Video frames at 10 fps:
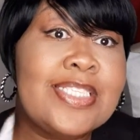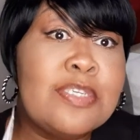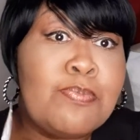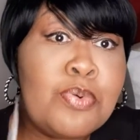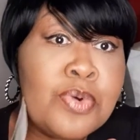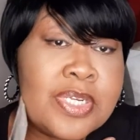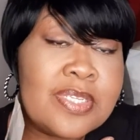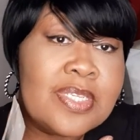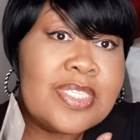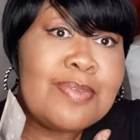that's
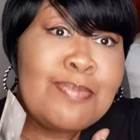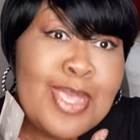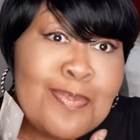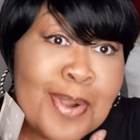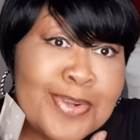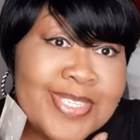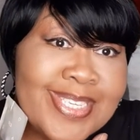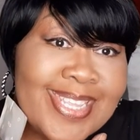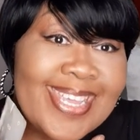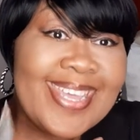important to me
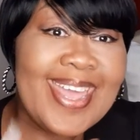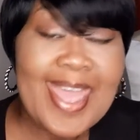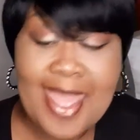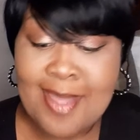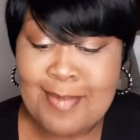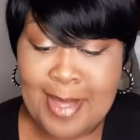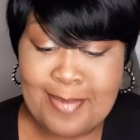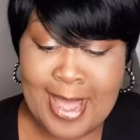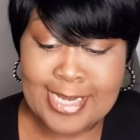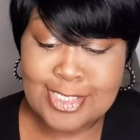personally and my
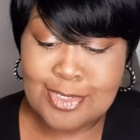body.